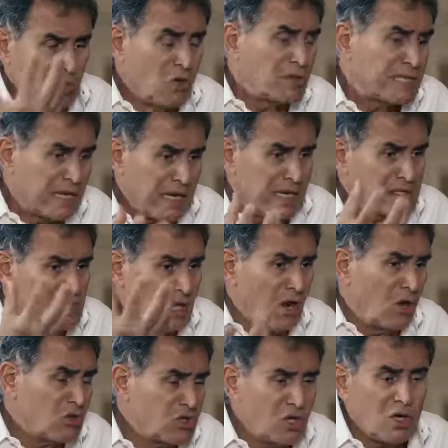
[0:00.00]
it goes against the
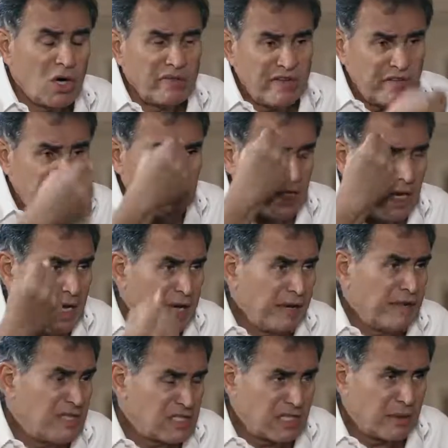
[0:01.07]
logic of having a
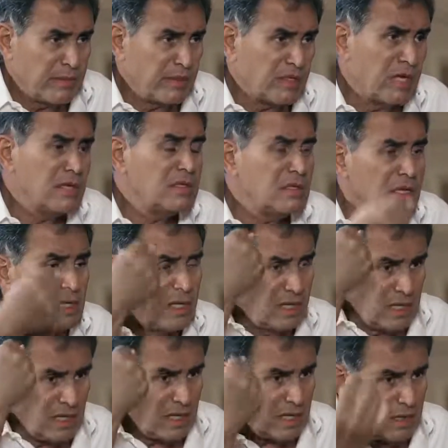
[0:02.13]

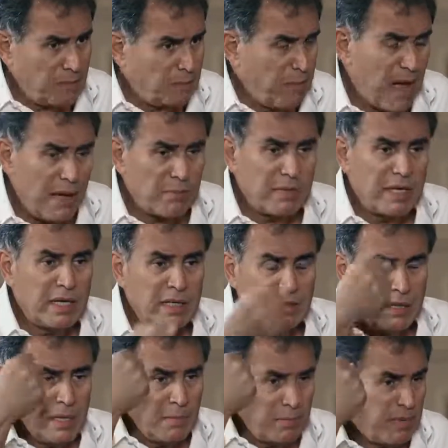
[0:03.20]
distributed,
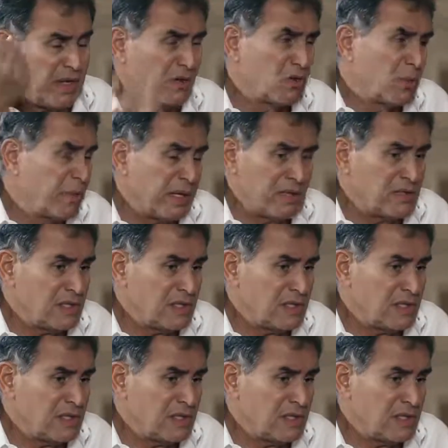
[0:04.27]
public, peer-to-peer